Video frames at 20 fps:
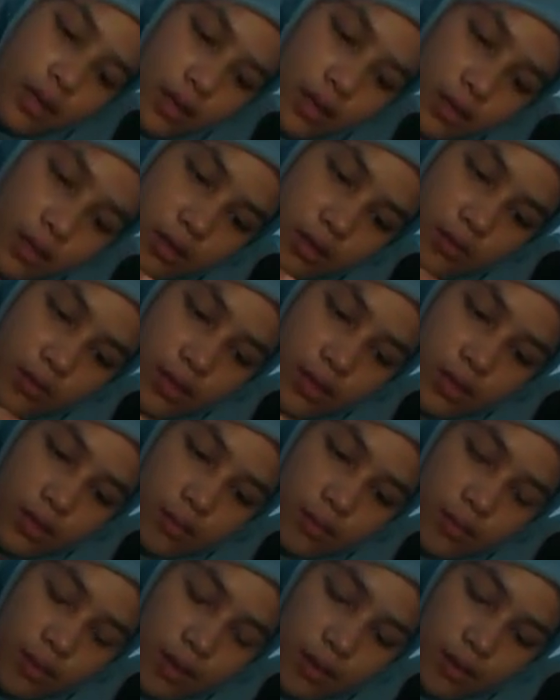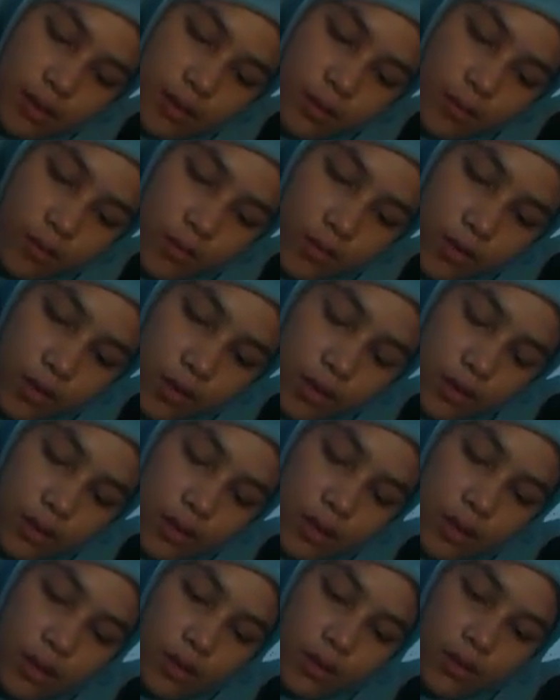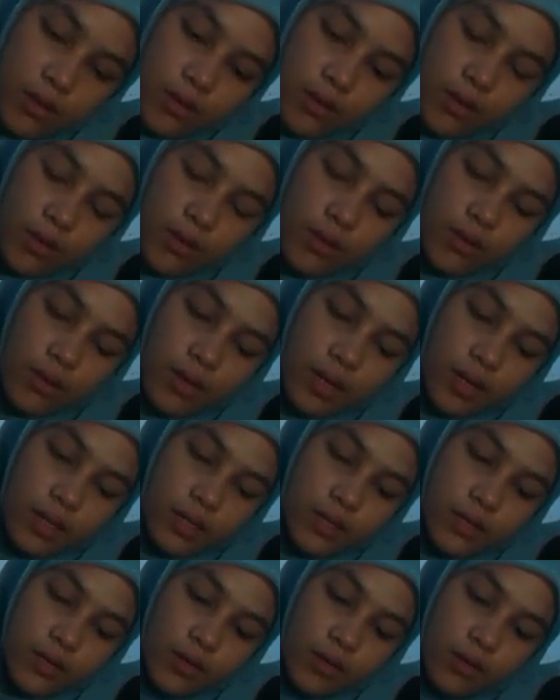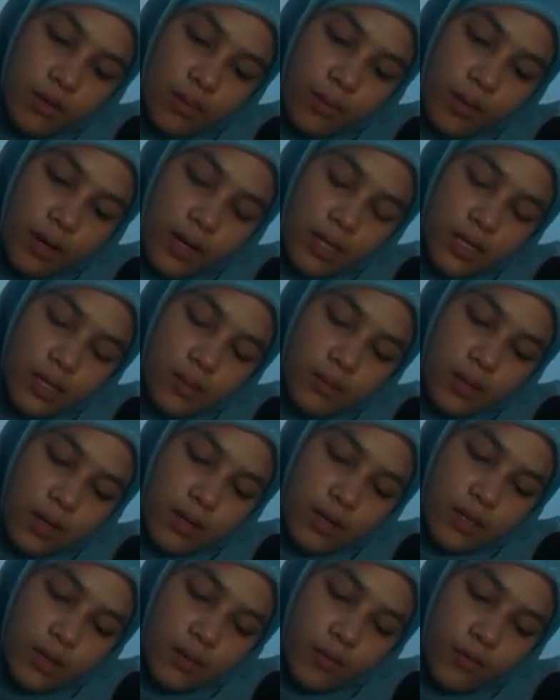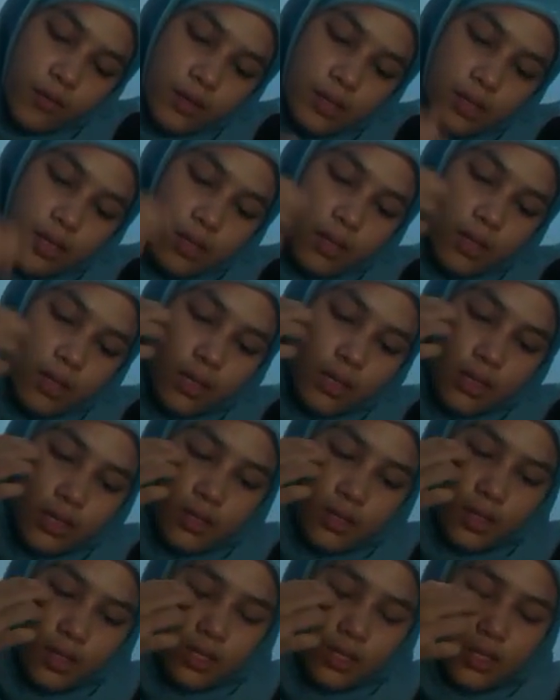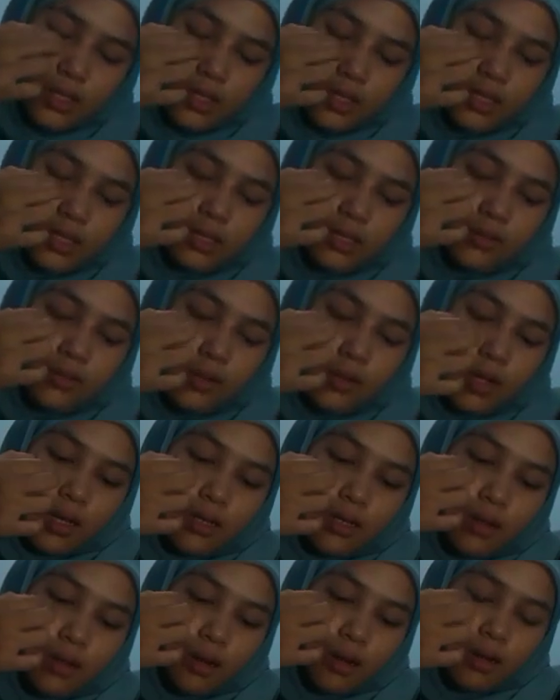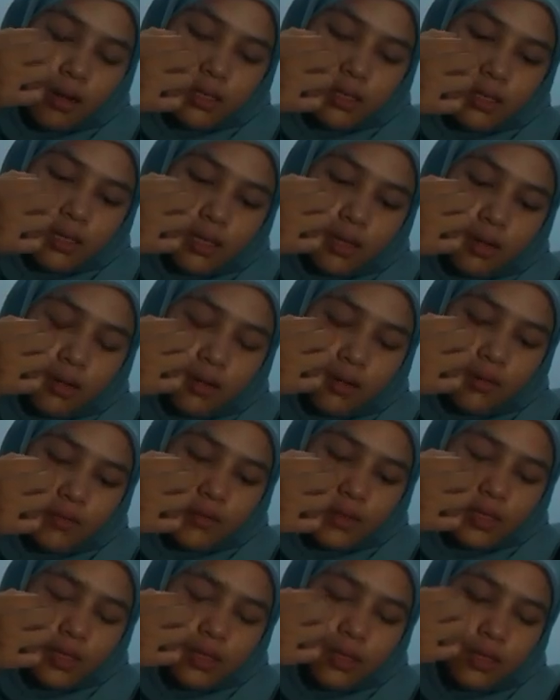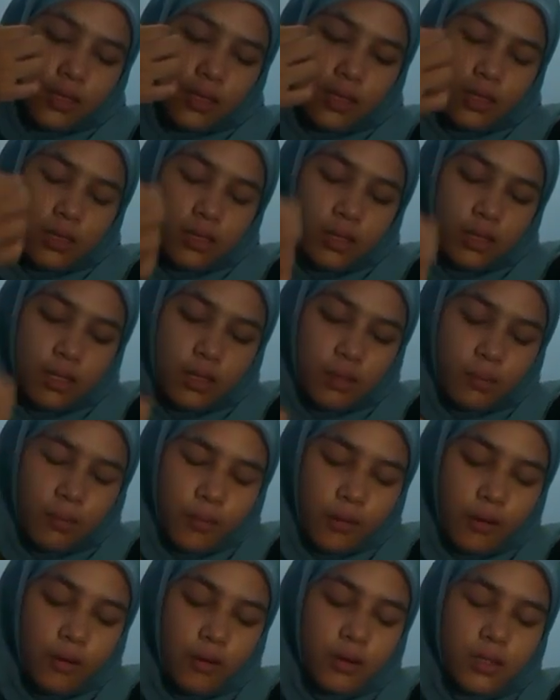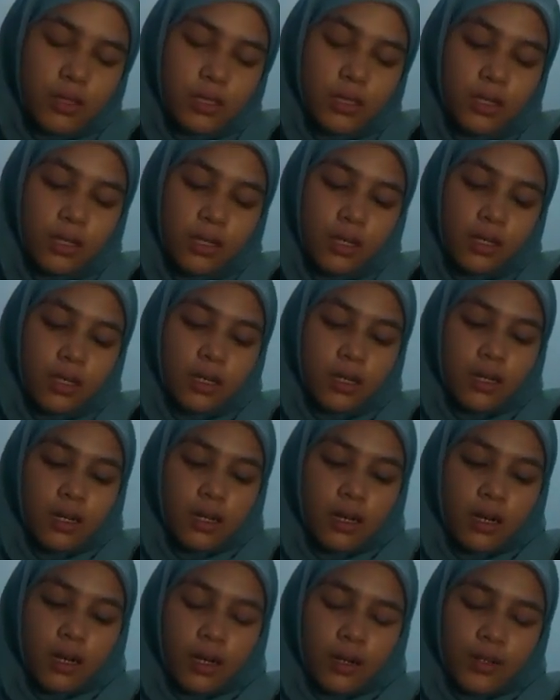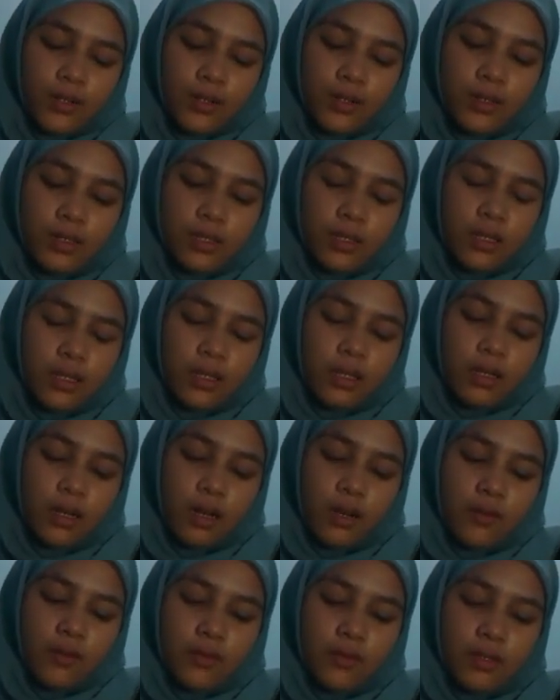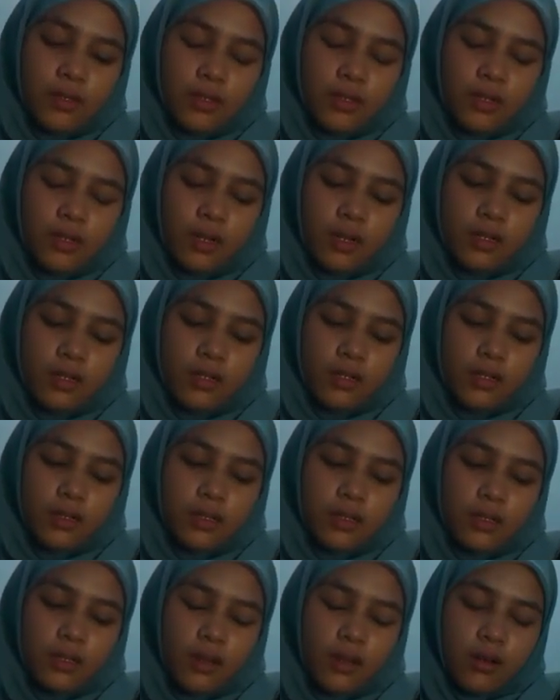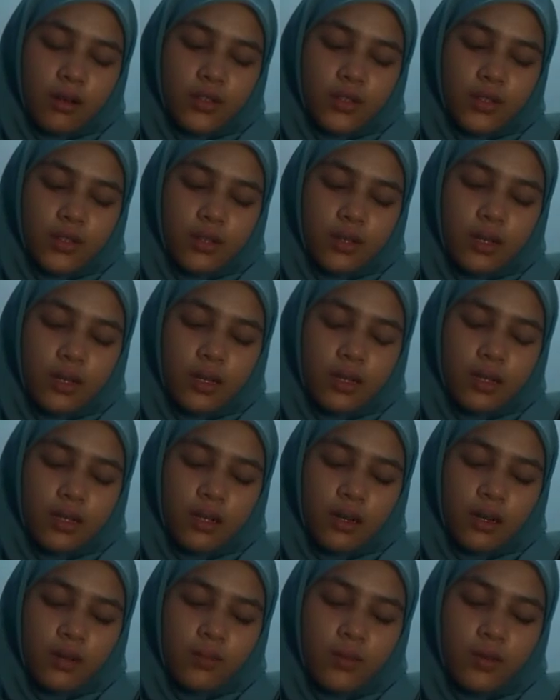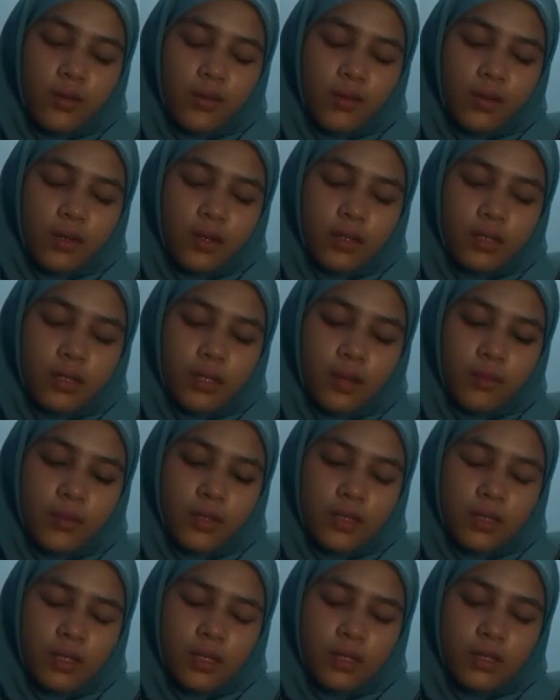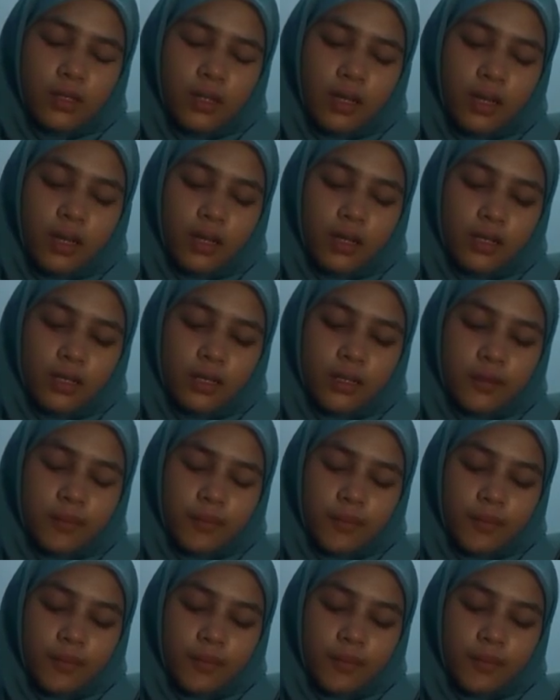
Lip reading: Injuries to maritime workers that occur at shore-based maritime facilities such as dry docks, cargo facilities, and ports are usually covered under the Longshore and Harbor Workers' Compensation Act.